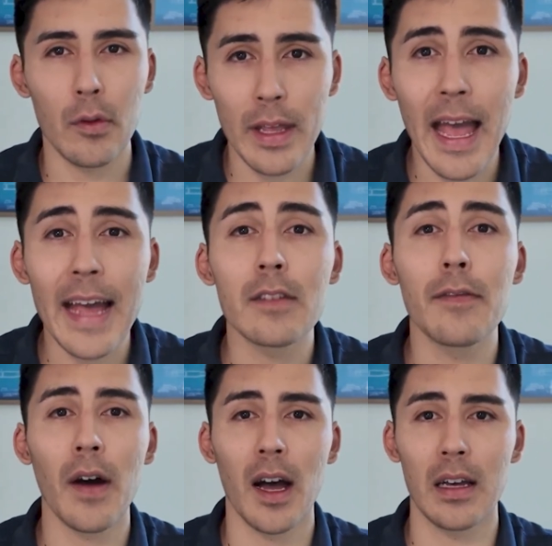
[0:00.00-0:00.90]
and we
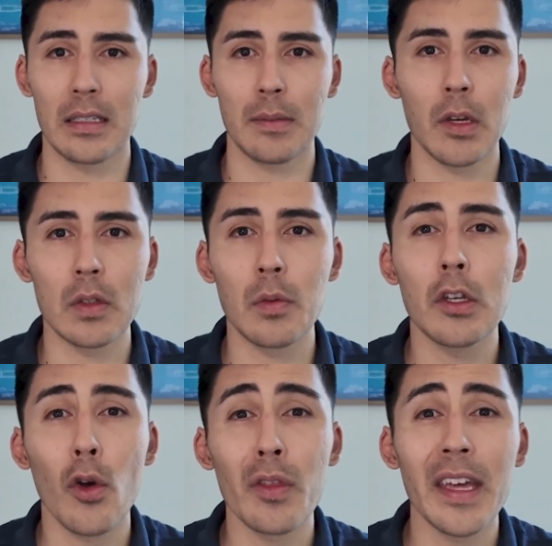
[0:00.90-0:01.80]
act fast because
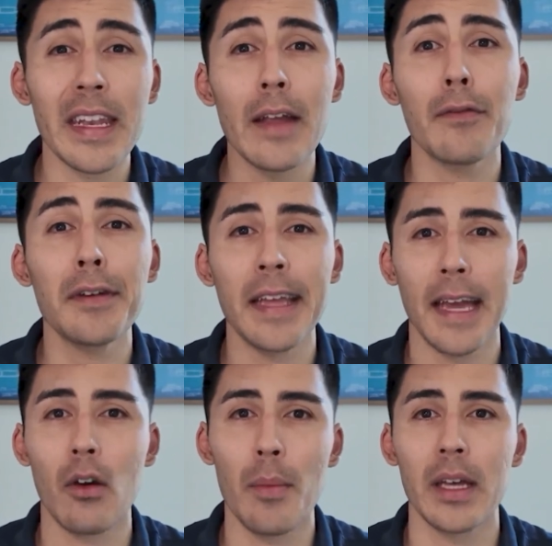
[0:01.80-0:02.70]
we know that every
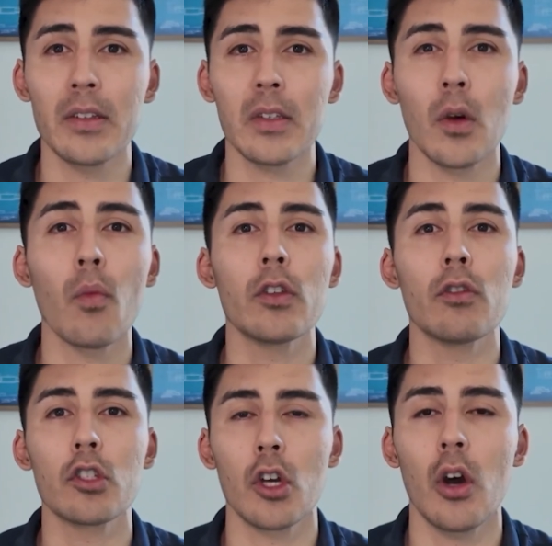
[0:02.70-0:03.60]
hour matters when
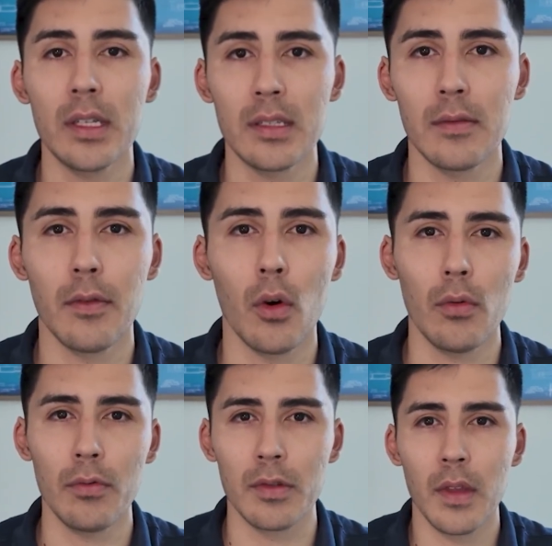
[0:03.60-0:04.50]
your child is
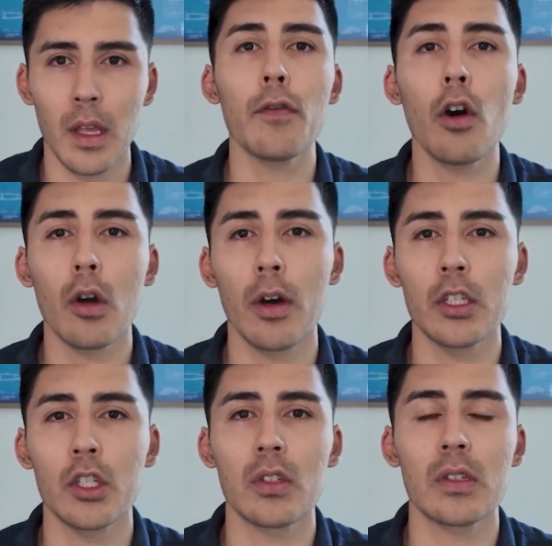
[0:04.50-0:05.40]
involved. If you've got
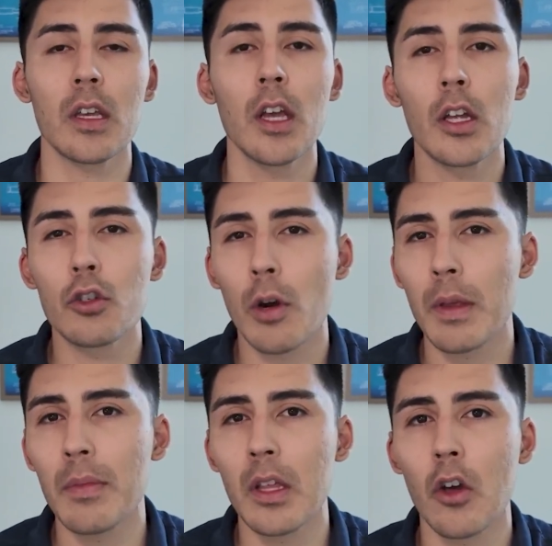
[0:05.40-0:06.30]
questions,
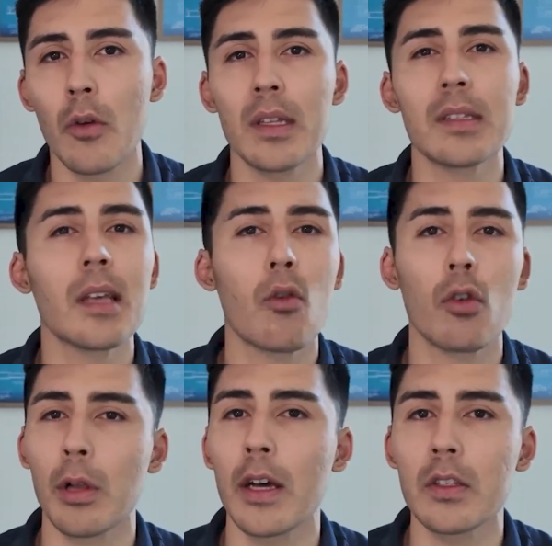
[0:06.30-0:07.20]
drop them in the comments.
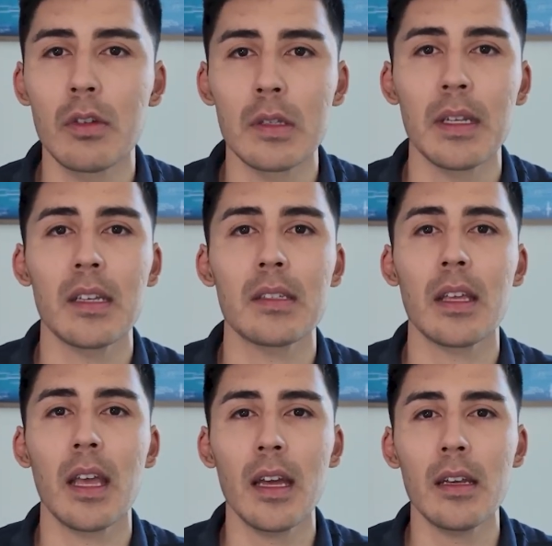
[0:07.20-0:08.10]
I'll reply to as many as
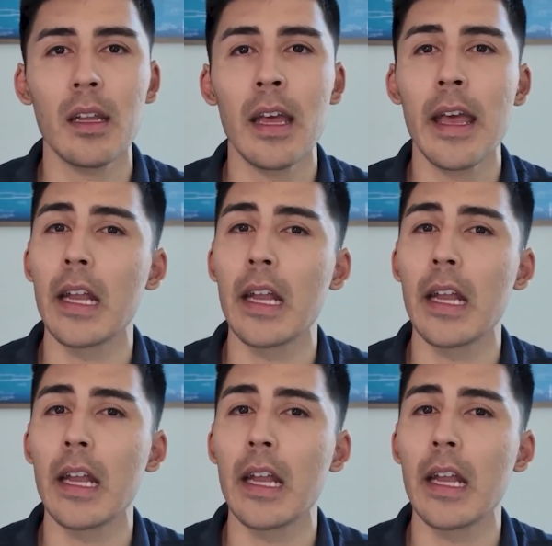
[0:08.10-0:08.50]
I can.